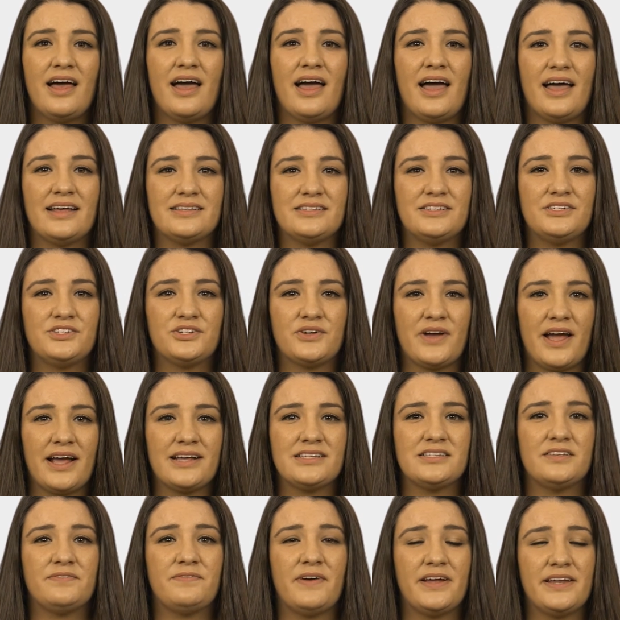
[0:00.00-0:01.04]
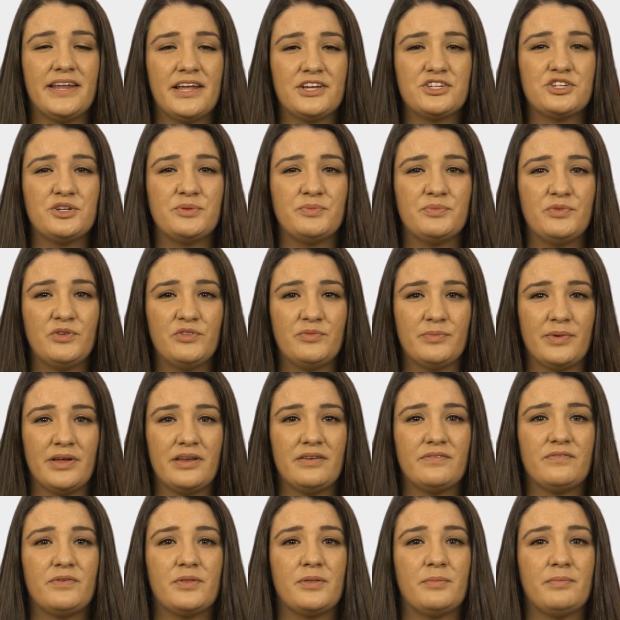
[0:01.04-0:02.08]
as it tracks the financial
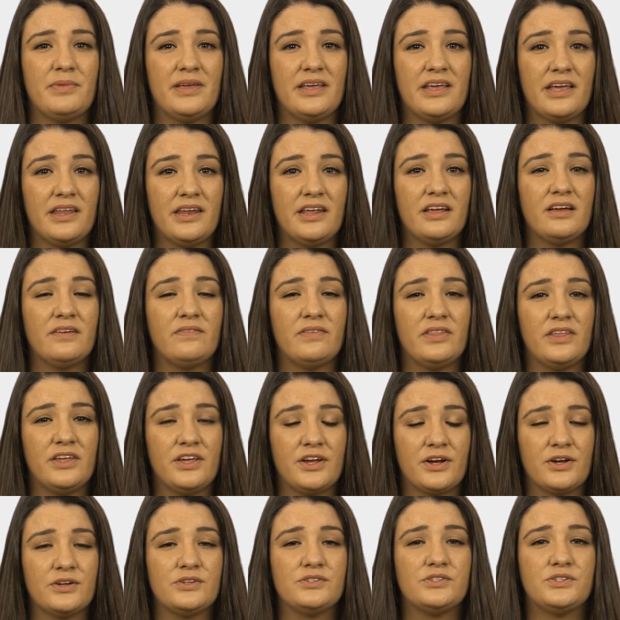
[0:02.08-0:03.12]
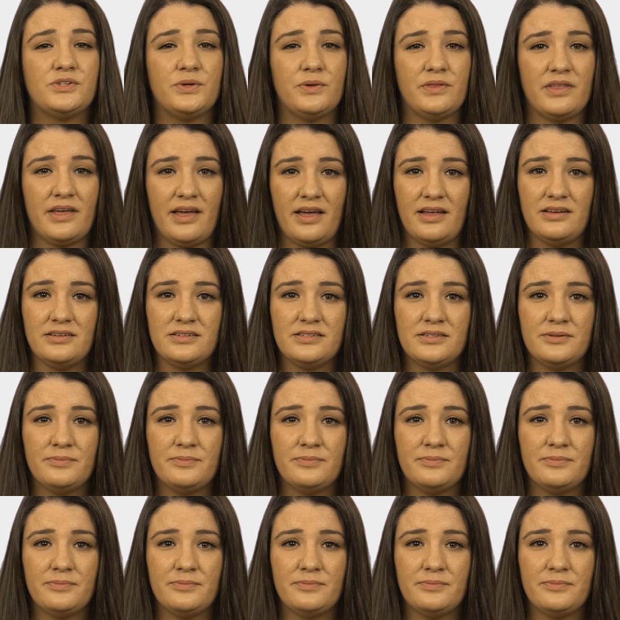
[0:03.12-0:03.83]
movement from the beginning of the year to the end.